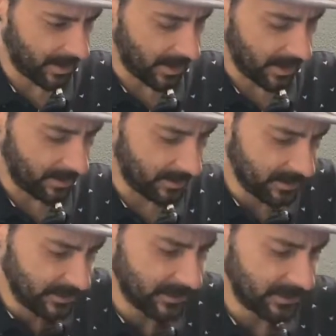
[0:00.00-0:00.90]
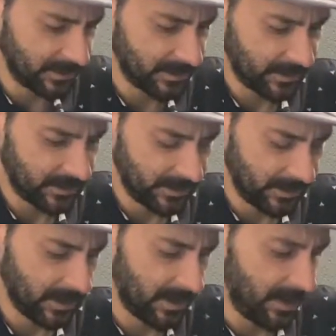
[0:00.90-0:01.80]
Oh.
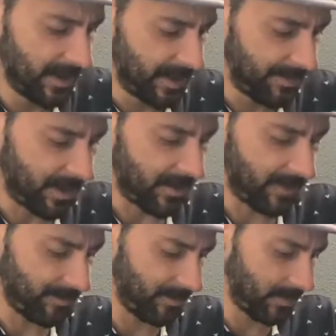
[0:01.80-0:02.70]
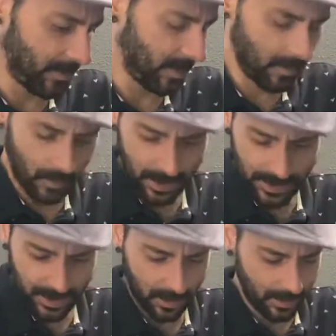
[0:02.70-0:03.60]
Spirit, what
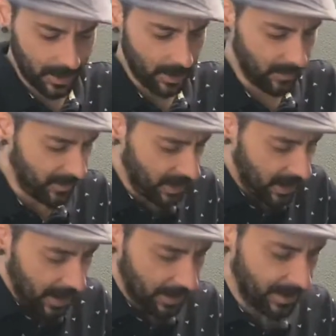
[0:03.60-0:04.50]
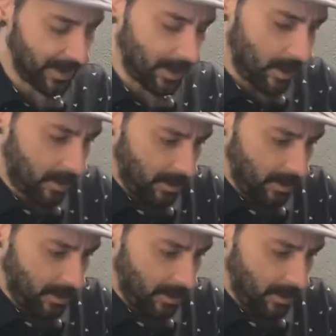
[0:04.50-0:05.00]
is going on with Cancer